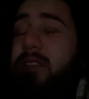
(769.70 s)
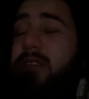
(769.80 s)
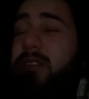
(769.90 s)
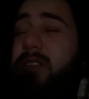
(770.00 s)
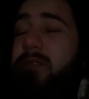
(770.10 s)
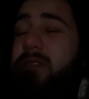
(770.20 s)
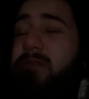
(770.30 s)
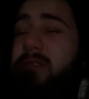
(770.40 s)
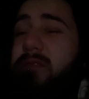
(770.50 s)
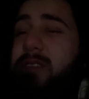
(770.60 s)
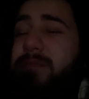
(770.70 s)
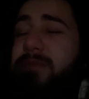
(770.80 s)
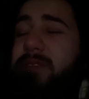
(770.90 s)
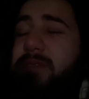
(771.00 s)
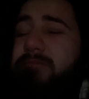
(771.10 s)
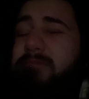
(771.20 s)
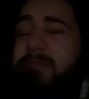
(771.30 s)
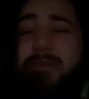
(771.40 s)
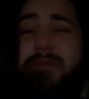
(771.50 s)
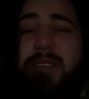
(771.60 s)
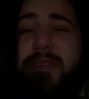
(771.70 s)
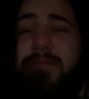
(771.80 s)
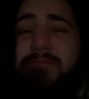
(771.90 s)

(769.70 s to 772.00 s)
So I know that crap, so yeah.